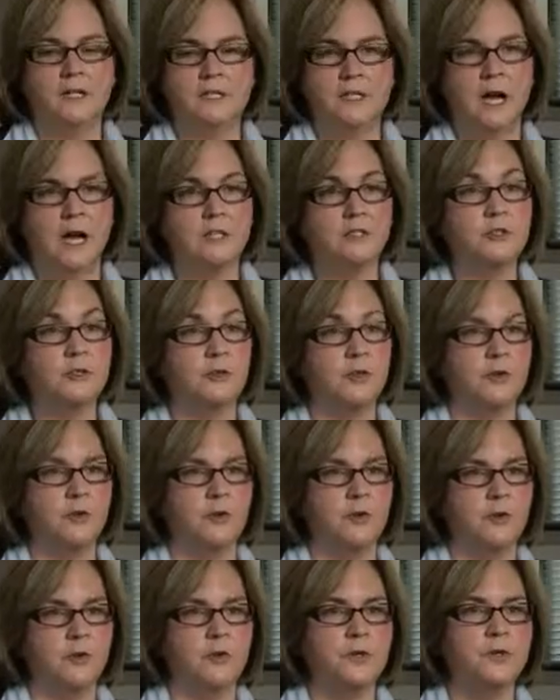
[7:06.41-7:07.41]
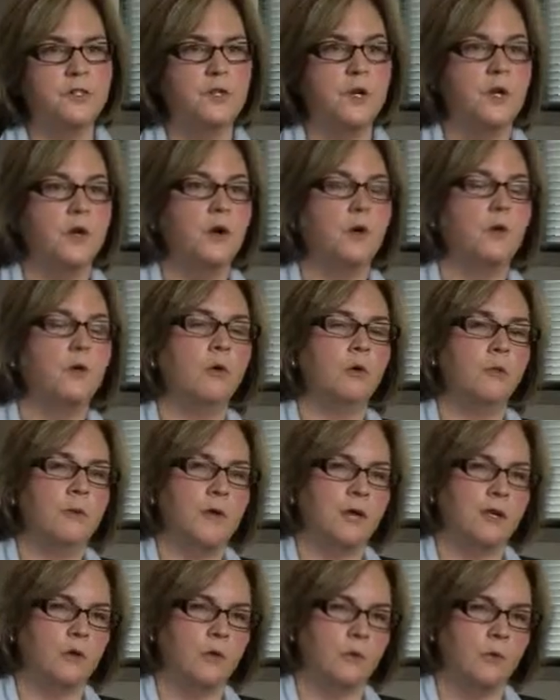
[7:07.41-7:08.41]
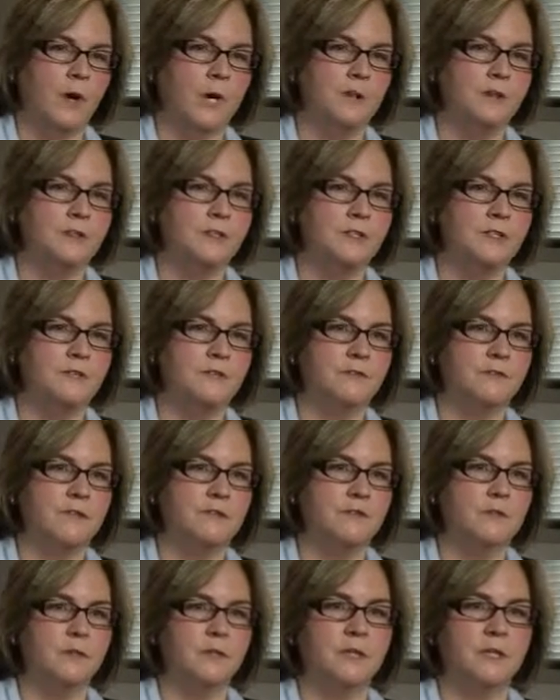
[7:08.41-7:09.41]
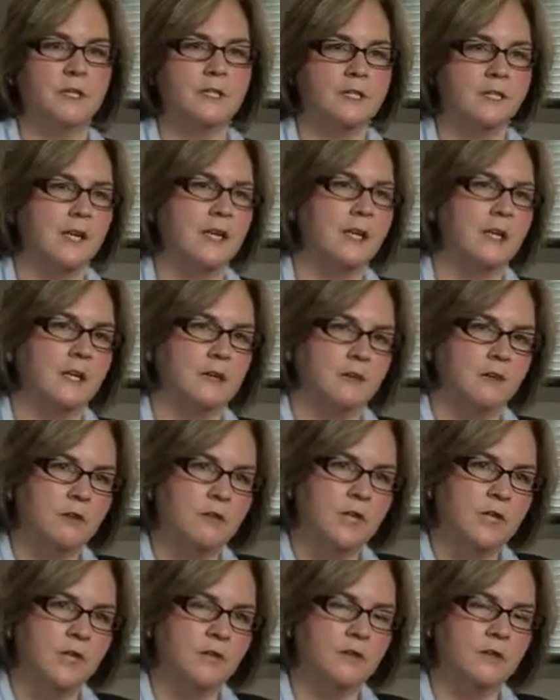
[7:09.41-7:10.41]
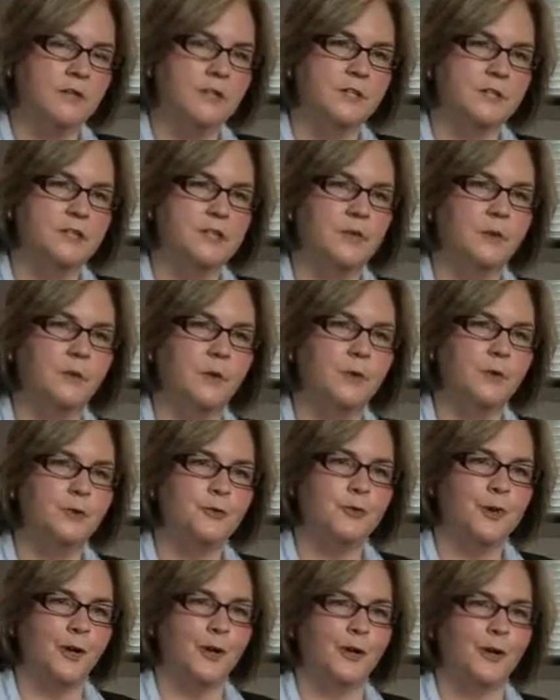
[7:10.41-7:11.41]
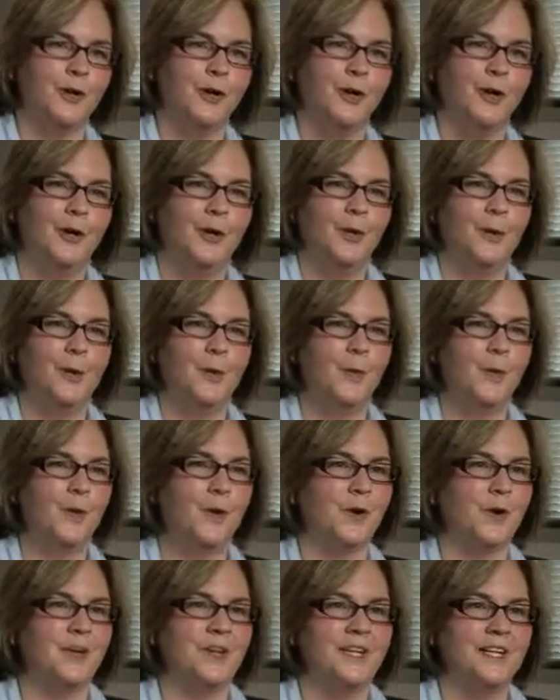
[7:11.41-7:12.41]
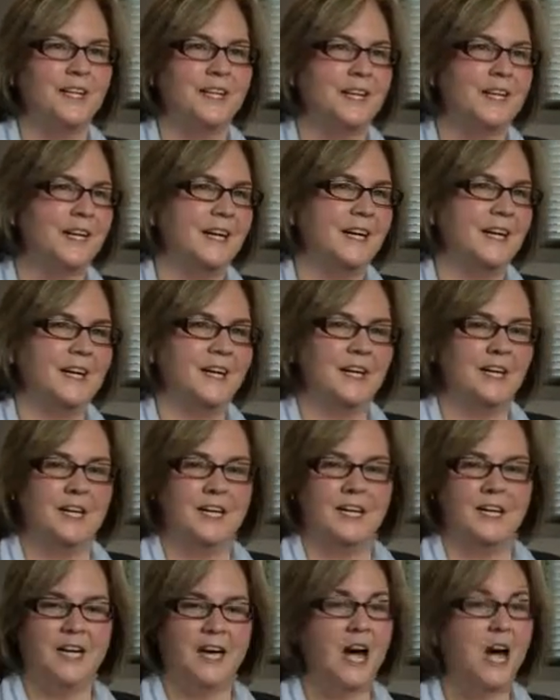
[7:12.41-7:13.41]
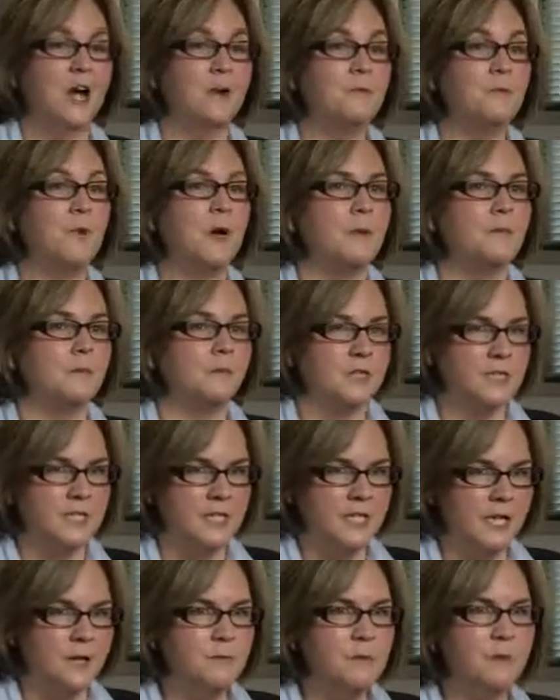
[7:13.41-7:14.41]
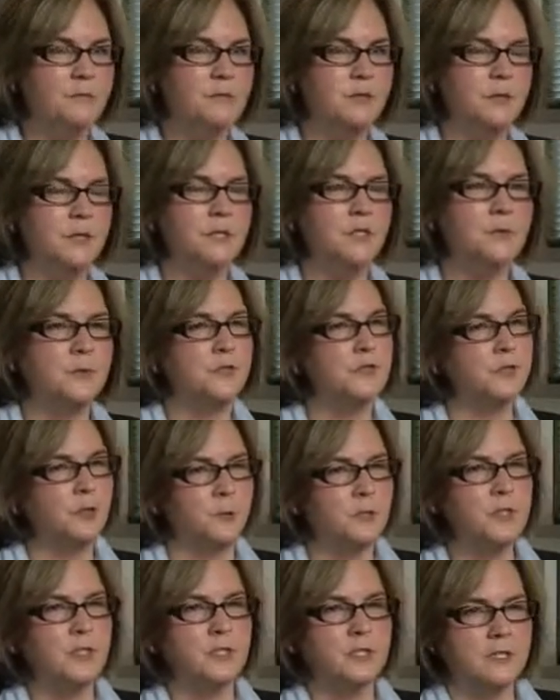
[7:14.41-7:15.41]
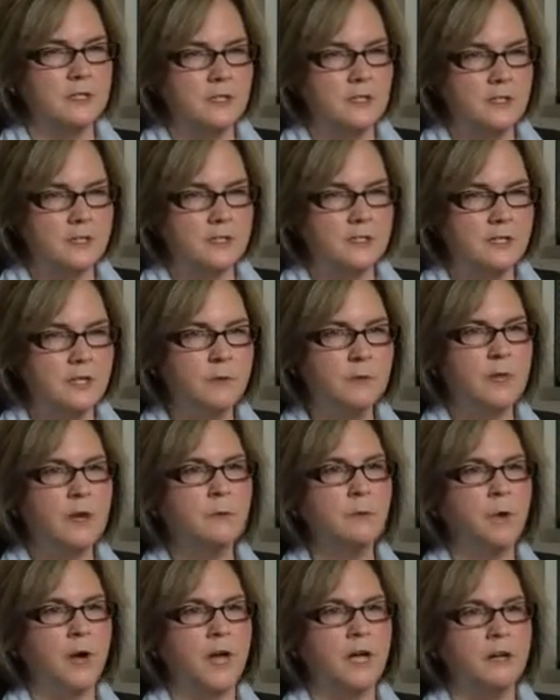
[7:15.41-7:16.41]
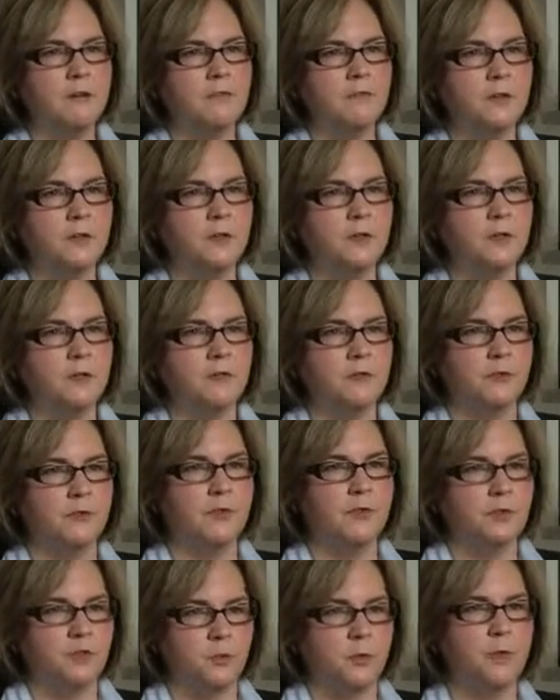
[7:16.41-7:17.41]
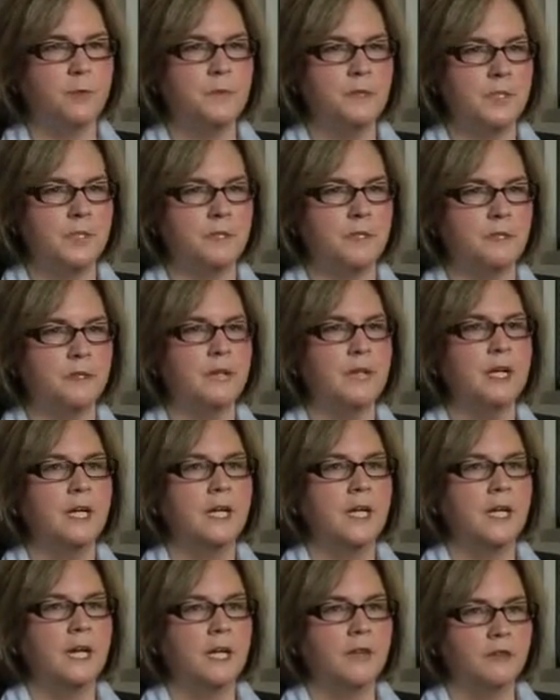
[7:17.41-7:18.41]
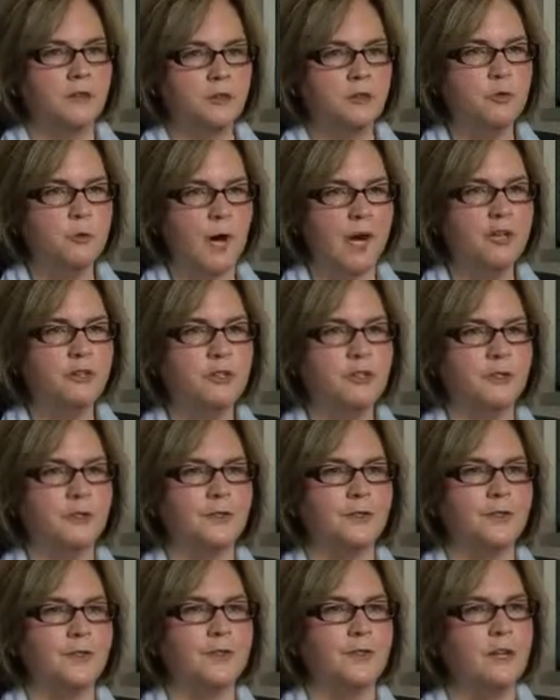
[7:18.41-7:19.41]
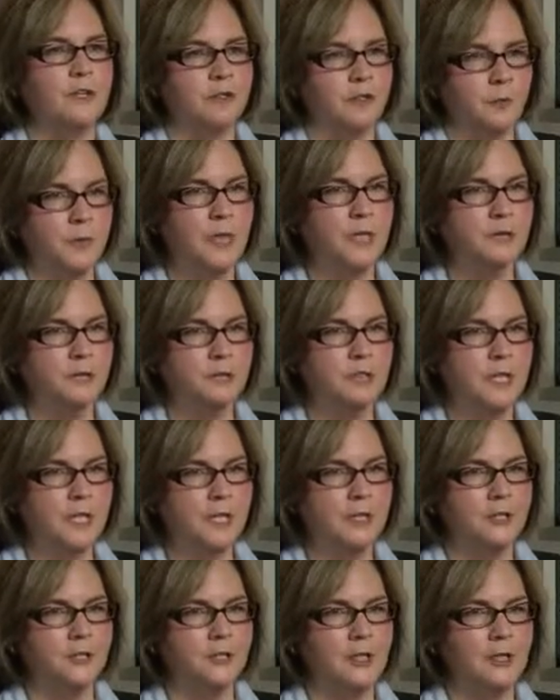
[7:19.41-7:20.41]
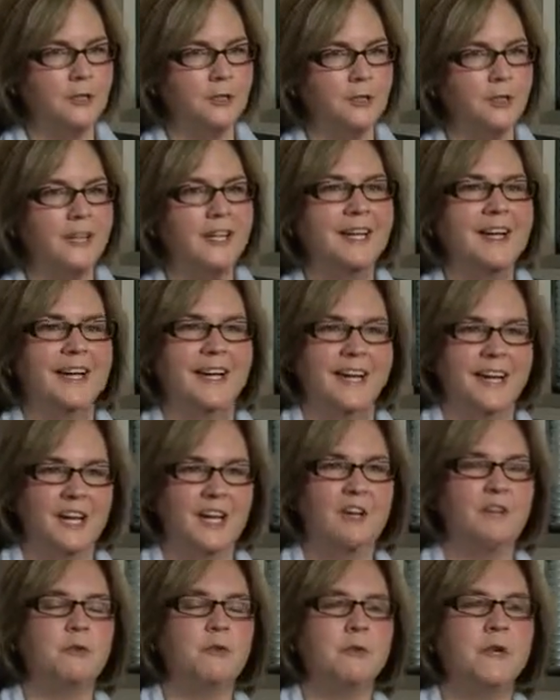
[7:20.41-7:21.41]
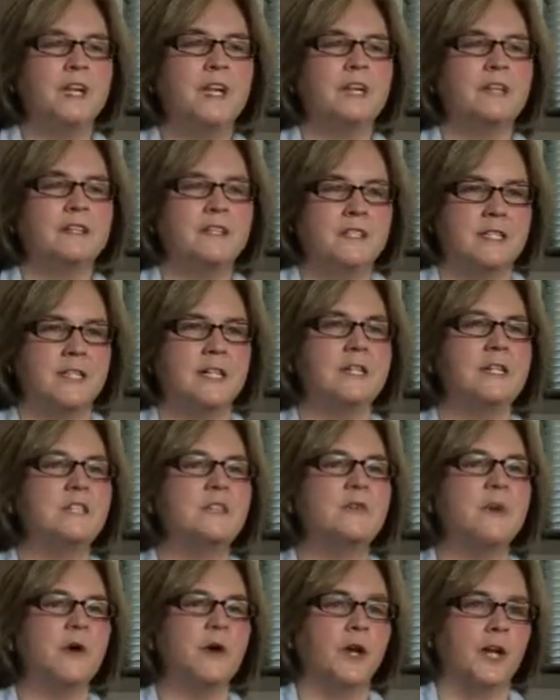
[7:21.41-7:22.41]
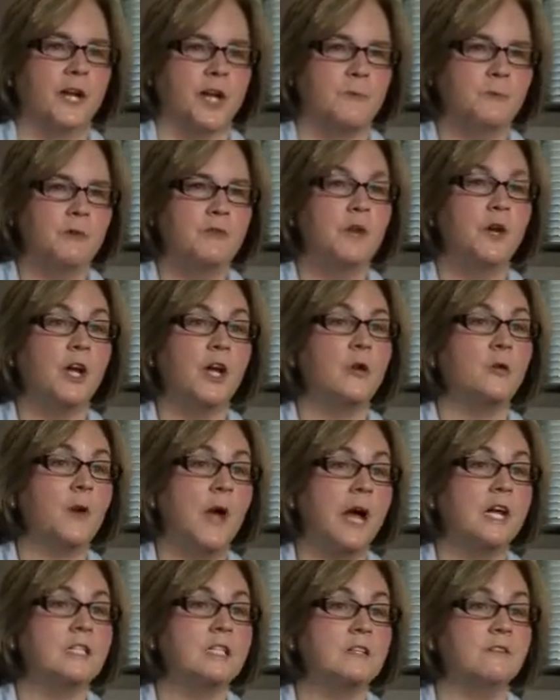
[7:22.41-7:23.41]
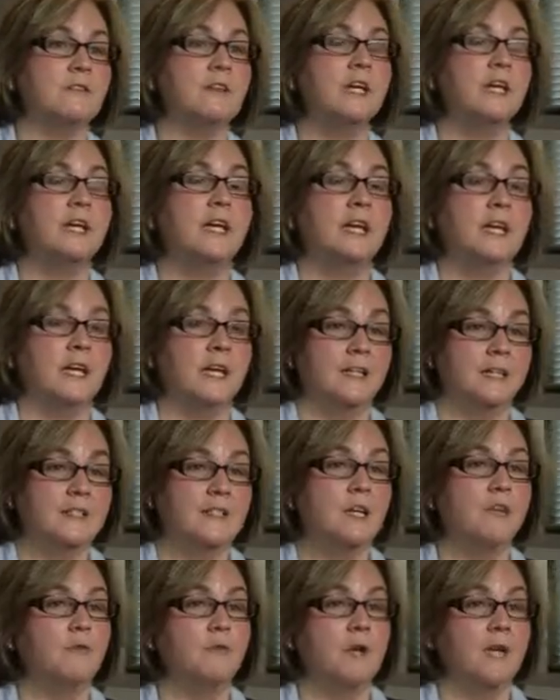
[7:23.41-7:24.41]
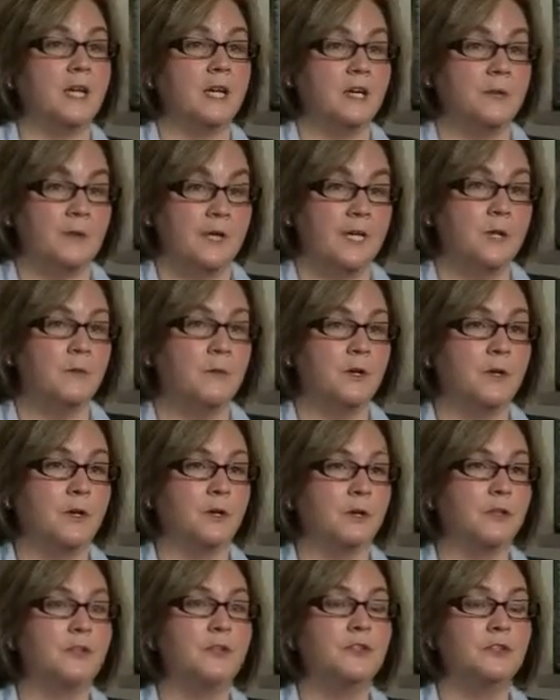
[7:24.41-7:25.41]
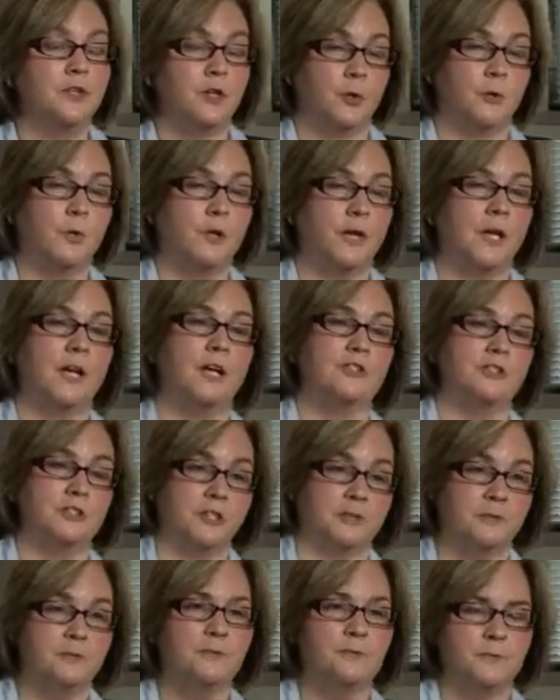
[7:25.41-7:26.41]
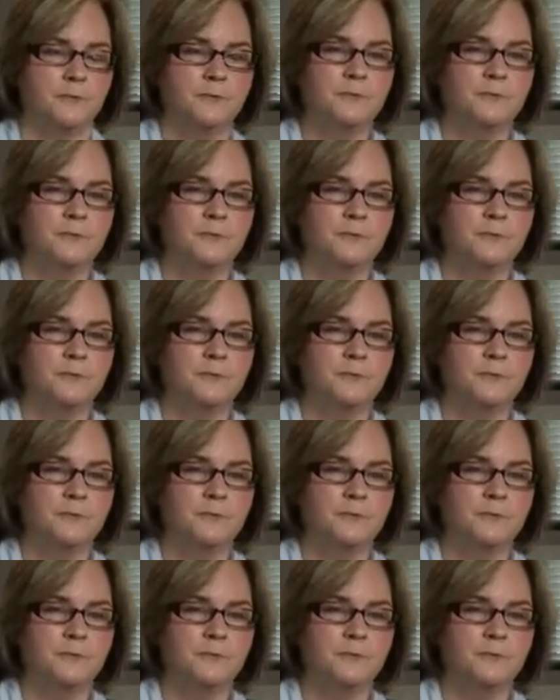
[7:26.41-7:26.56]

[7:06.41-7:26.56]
A doctor or a nurse or a medical records individual can say, look here, here's your growth chart, or I'm doing this prescription, see what I'm writing for the script here and the directions. Do we understand each other? And everybody can see it. It can be very interactive instead of being an inhibitor to communication.